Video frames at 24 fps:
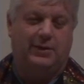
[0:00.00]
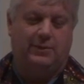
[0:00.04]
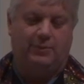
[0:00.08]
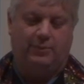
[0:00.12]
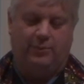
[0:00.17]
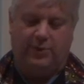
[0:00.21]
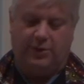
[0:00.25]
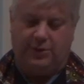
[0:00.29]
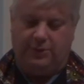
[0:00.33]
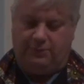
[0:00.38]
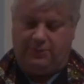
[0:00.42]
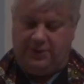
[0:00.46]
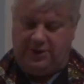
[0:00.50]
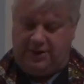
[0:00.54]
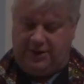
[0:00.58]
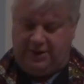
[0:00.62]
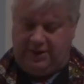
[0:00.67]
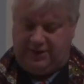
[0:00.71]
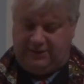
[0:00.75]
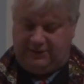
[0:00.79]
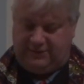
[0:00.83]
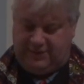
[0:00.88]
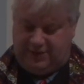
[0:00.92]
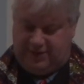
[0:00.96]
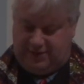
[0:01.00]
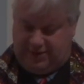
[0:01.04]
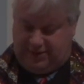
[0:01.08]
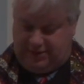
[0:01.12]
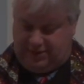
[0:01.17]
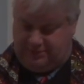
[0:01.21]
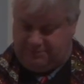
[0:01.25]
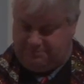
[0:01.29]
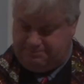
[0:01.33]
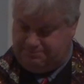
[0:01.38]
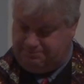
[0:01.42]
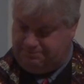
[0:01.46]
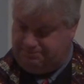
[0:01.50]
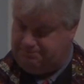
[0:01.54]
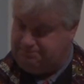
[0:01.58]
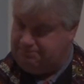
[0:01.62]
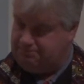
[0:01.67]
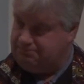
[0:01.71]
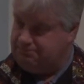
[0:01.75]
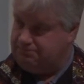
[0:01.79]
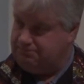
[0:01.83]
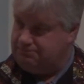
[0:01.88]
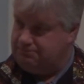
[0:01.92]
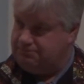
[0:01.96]
But when he
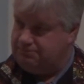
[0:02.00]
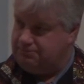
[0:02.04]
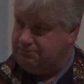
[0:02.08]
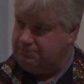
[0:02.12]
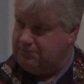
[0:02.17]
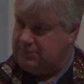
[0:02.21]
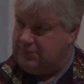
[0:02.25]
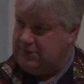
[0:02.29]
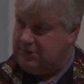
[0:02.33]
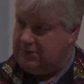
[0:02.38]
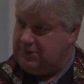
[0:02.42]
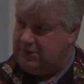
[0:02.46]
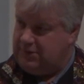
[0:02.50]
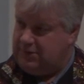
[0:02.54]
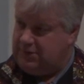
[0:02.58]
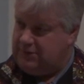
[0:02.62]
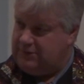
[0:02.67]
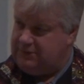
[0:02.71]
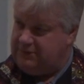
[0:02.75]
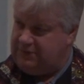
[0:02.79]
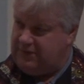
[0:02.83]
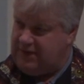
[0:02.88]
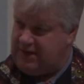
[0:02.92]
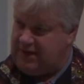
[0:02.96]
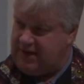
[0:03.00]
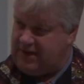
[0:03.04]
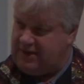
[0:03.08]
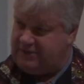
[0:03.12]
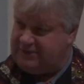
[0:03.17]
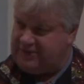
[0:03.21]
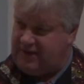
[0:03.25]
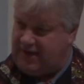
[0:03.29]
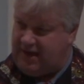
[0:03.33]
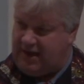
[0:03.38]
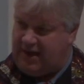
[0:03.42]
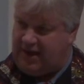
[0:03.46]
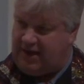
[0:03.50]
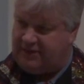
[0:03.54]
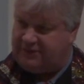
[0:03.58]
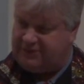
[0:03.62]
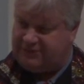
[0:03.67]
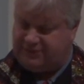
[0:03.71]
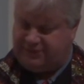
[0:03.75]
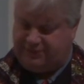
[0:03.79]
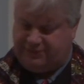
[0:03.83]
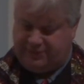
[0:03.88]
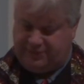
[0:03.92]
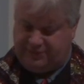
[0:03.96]
did, Diaz
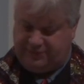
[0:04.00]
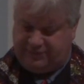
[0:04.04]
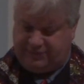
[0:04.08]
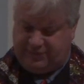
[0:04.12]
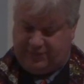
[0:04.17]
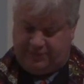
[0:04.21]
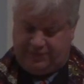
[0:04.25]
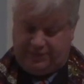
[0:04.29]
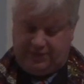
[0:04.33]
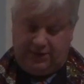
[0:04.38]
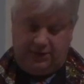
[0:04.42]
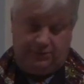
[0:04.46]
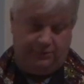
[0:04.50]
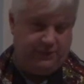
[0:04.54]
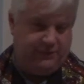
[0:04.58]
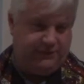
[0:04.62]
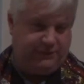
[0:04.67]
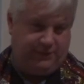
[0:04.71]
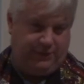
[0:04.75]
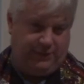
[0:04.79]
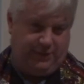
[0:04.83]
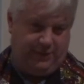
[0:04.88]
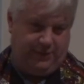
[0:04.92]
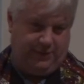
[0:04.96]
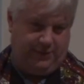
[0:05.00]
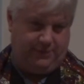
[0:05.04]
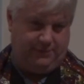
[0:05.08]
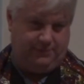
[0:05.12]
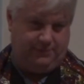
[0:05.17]
asked for something in return.